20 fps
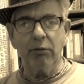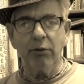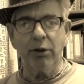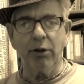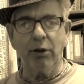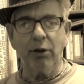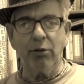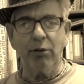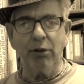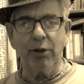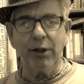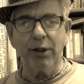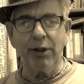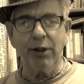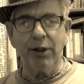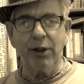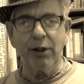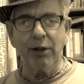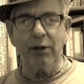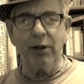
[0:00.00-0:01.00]
we don't really
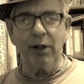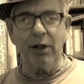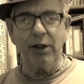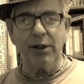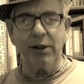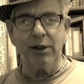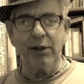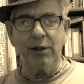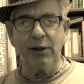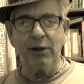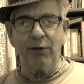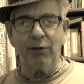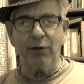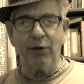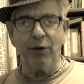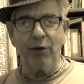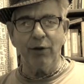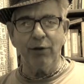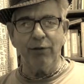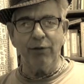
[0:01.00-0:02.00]
think Nazis are
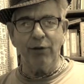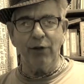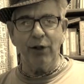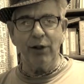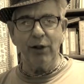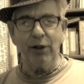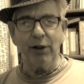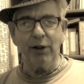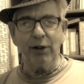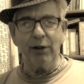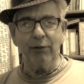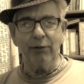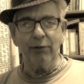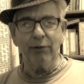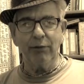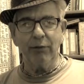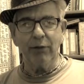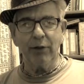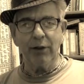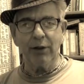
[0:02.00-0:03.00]
very funny.
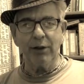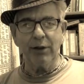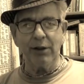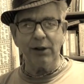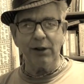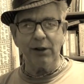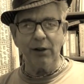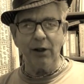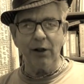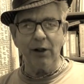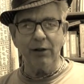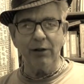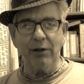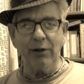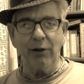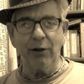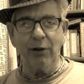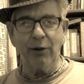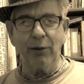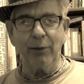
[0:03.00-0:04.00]
At least I
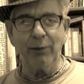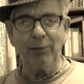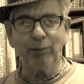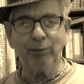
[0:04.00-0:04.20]
don't.